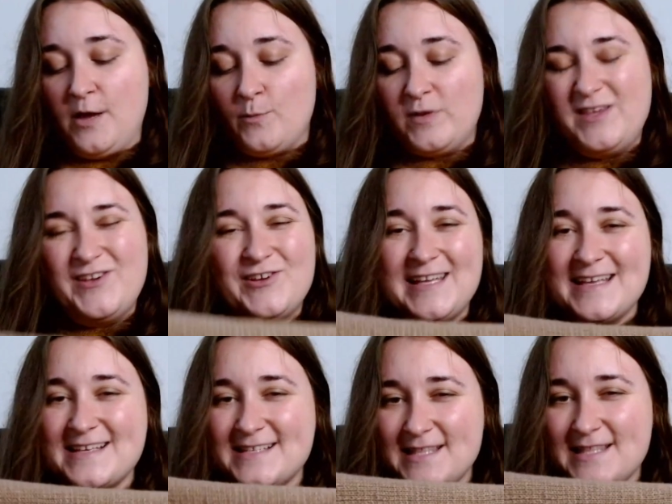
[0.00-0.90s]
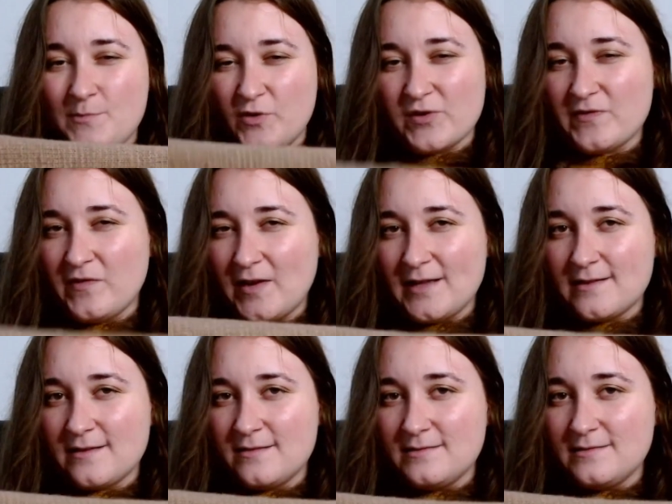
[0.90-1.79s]
But you could easily modify
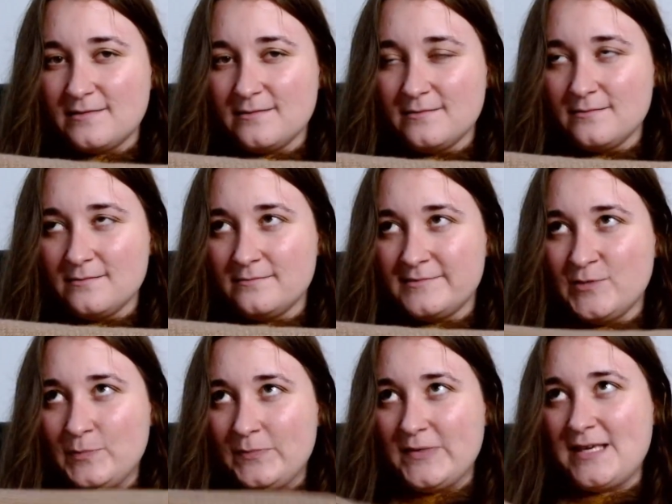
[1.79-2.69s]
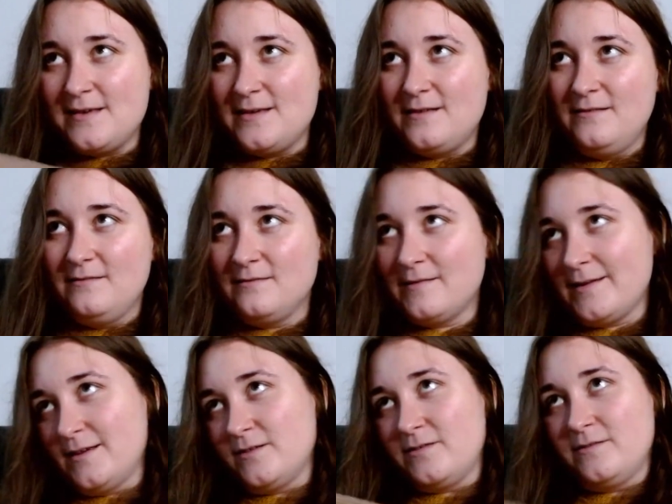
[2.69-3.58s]
this to be
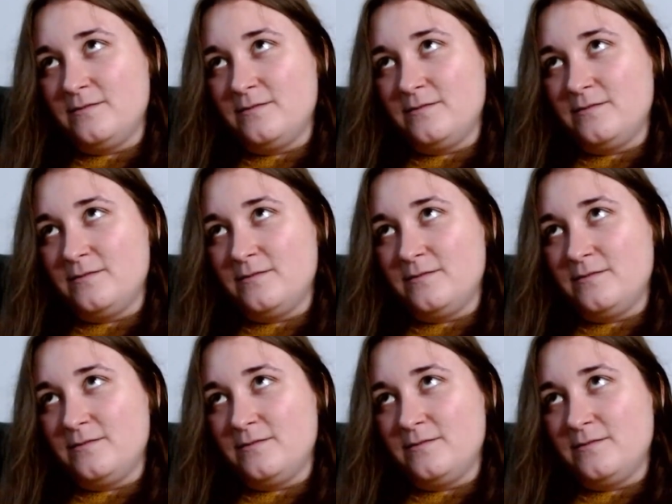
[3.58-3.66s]
like